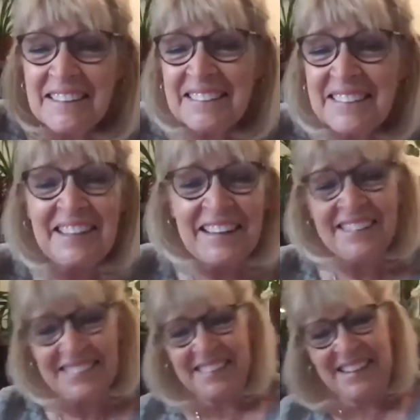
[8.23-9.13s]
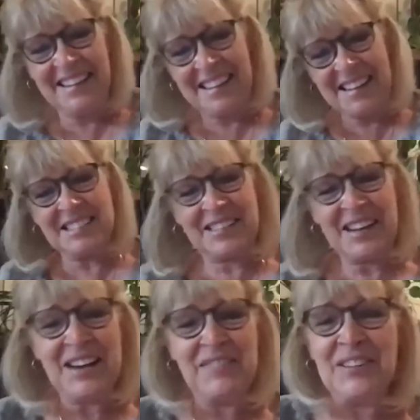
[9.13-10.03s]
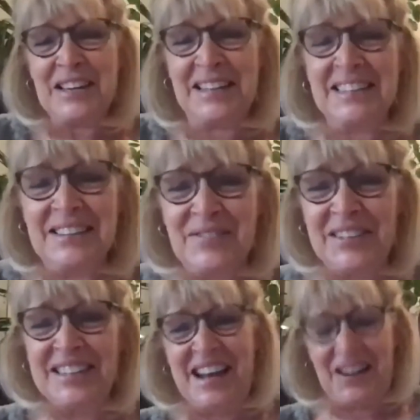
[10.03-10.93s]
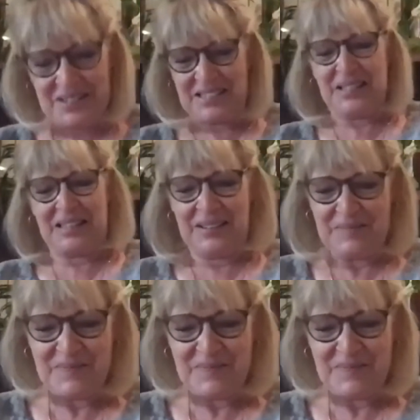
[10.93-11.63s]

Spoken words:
Yeah, it's kind of like a given now, isn't it?